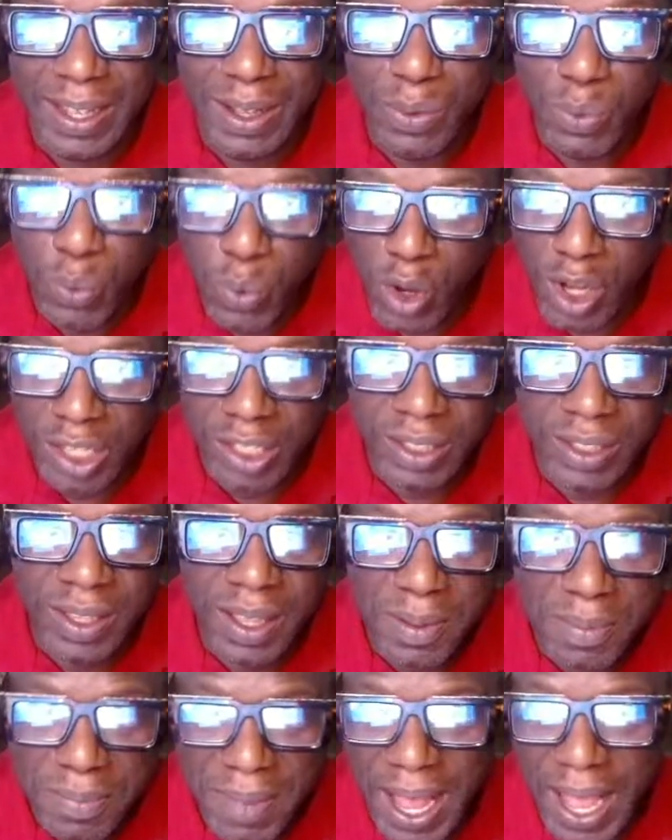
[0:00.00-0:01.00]
one
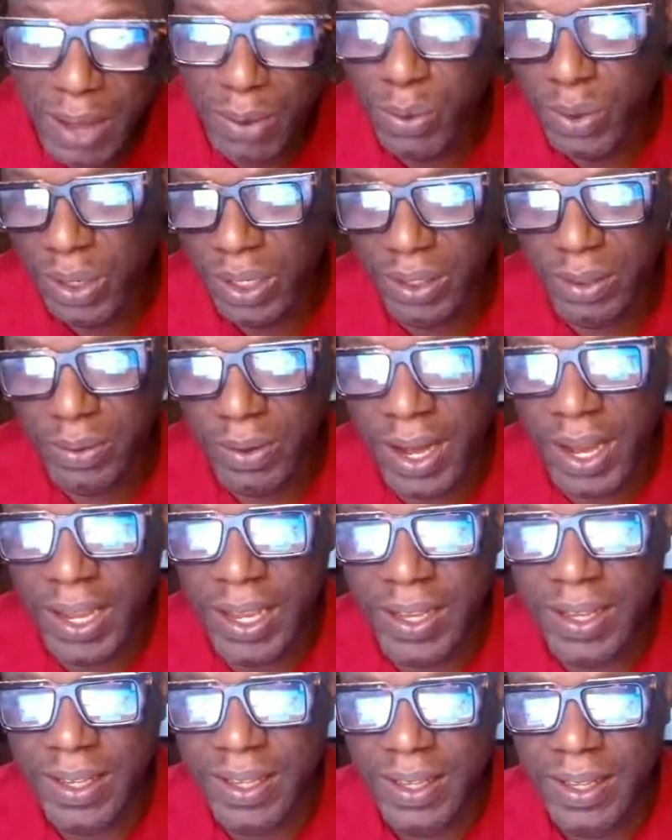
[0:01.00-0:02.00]
by one, right?